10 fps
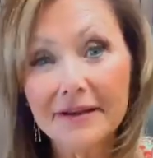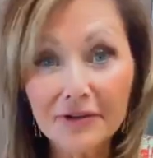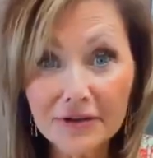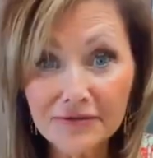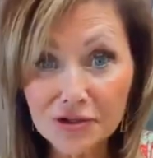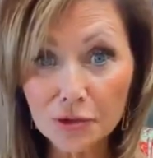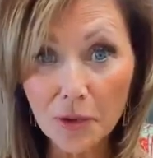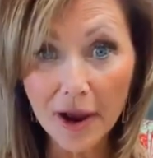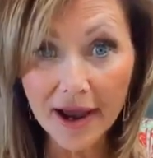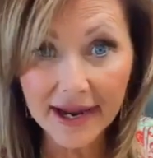how many of you have
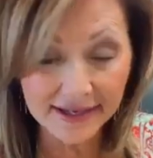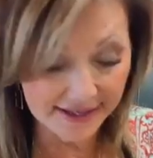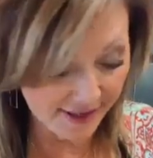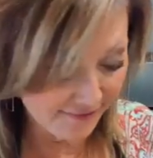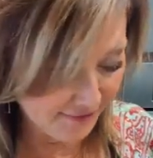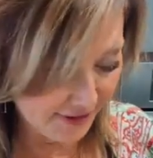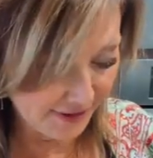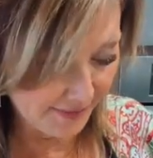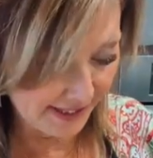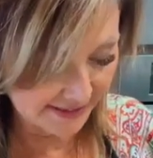tried the
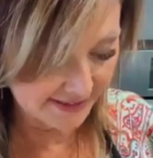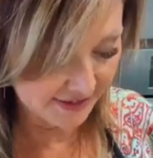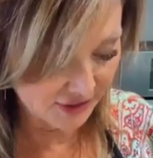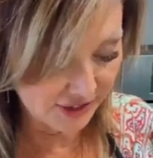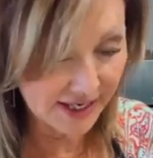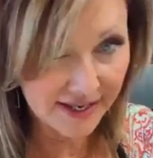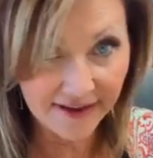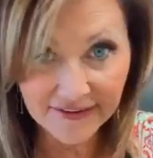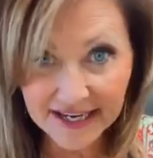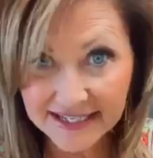Alfredo mix? Do you
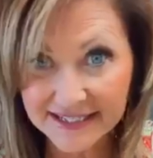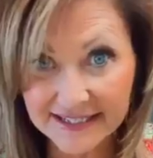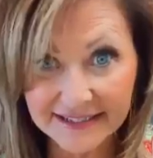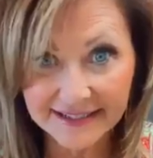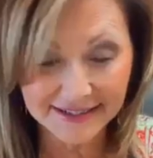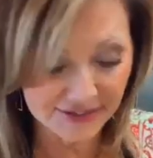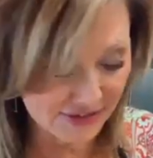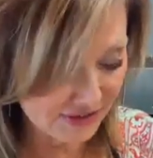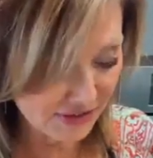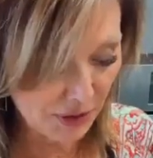love it?
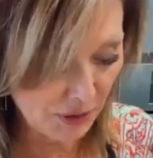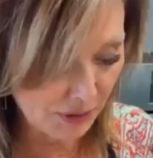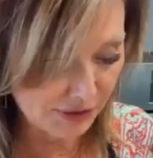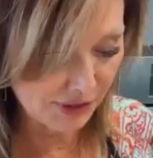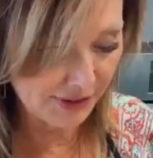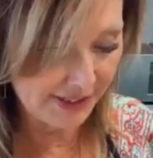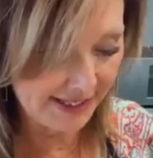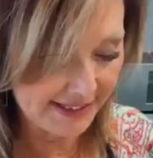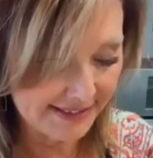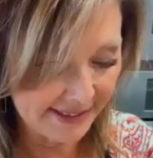So
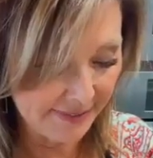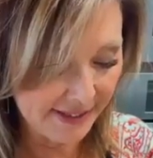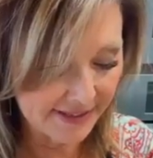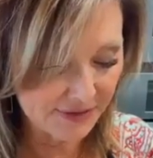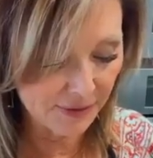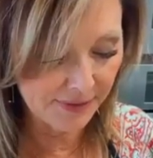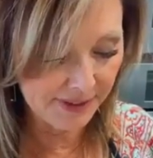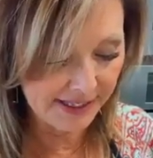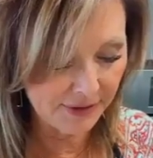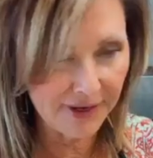darn easy, because
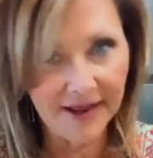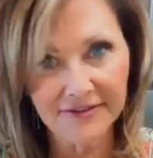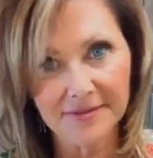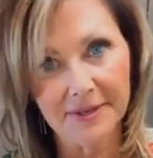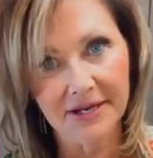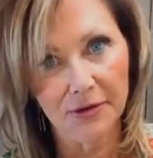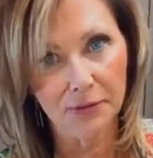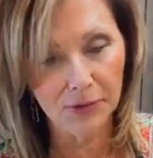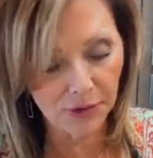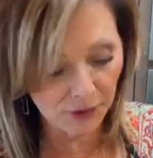normally you have to make
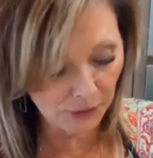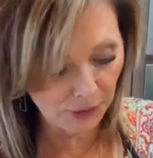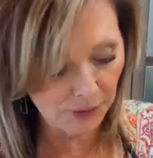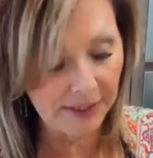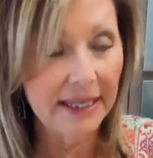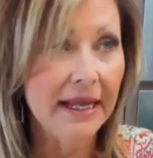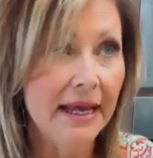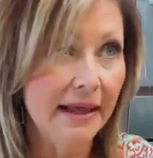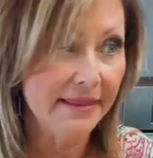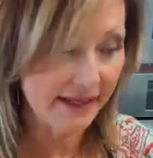a roux and